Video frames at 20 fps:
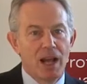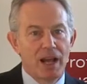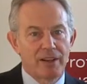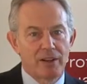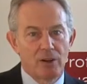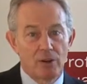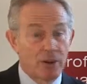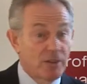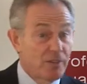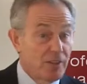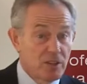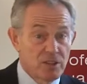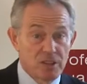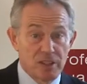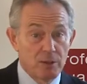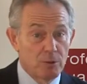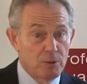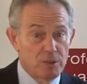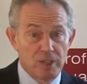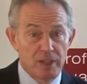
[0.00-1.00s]
And a lot of those
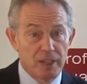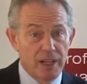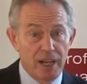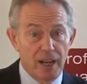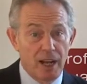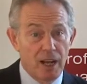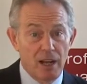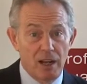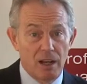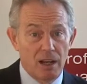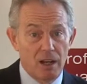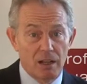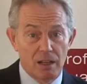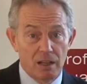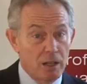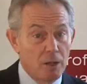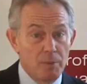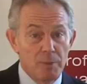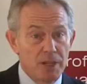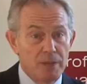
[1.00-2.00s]
skills today are, are
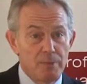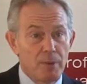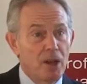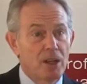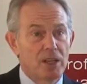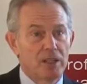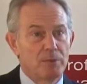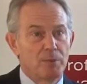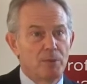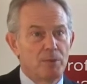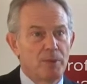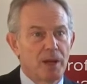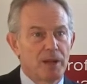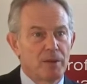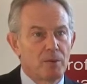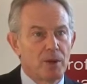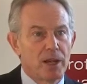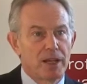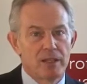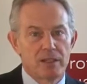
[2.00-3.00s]
globally marketable, by
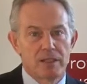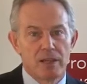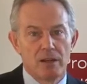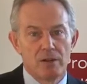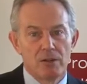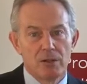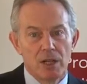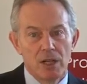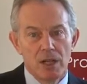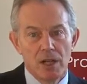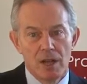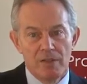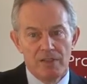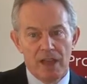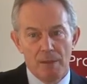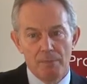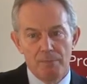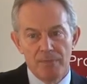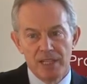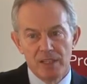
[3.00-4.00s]
the way. So
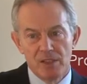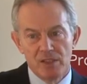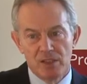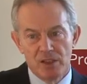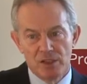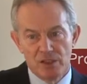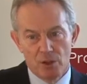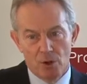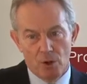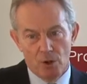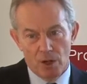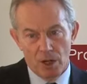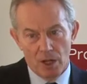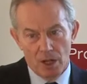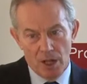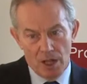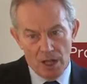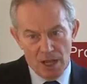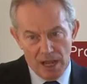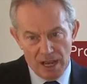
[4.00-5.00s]
that means that your
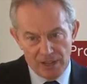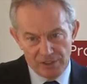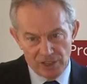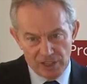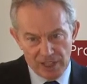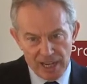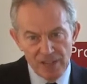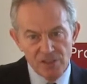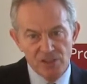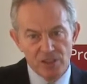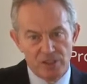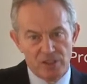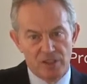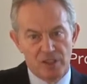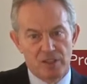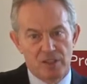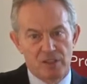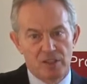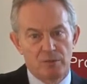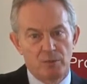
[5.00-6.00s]
education
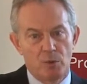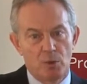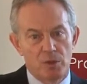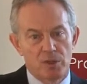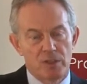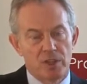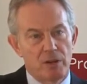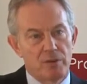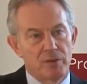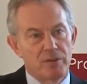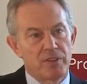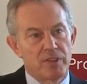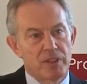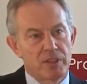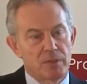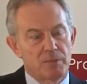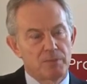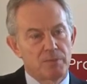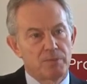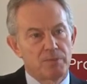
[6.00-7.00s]
system also,
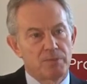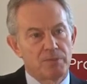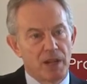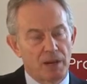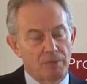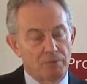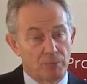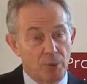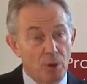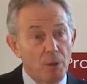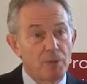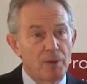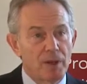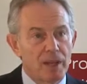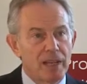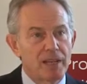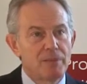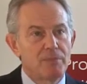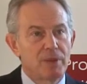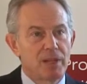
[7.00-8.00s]
it's done
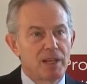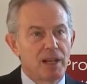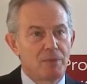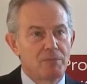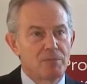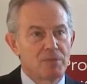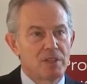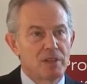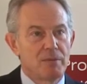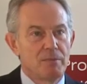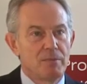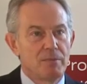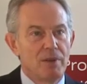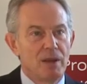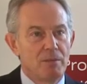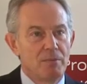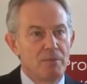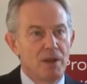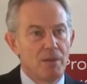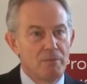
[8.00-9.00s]
properly, becomes a,
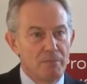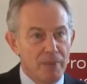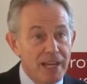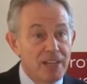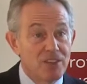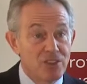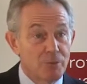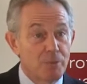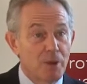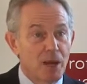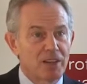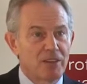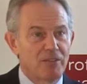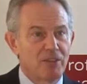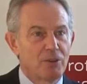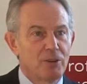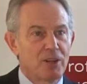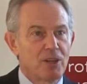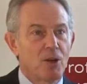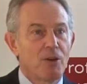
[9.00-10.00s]
a, major part of
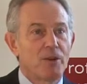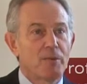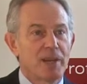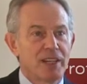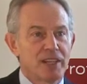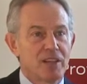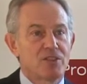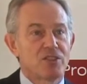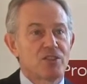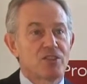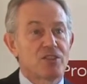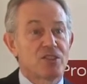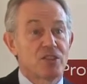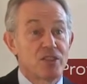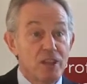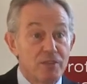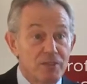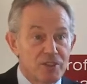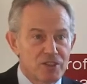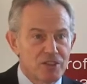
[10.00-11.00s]
your economy. It doesn't just
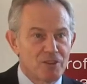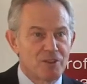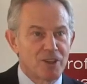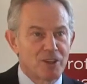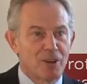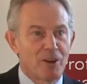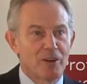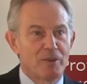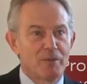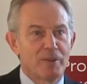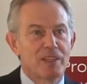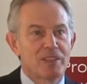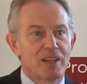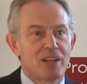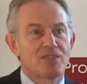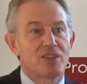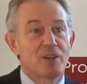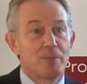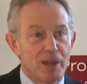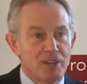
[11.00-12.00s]
service your economy, it's
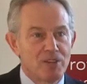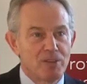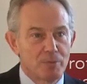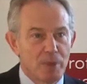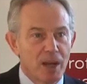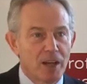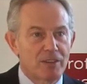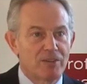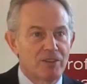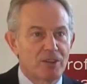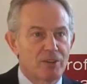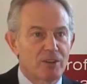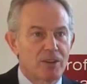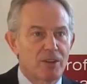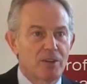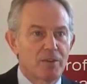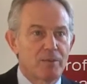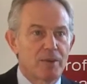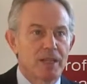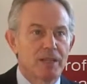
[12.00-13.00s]
actually a major part of your
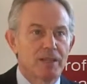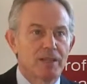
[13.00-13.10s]
economy.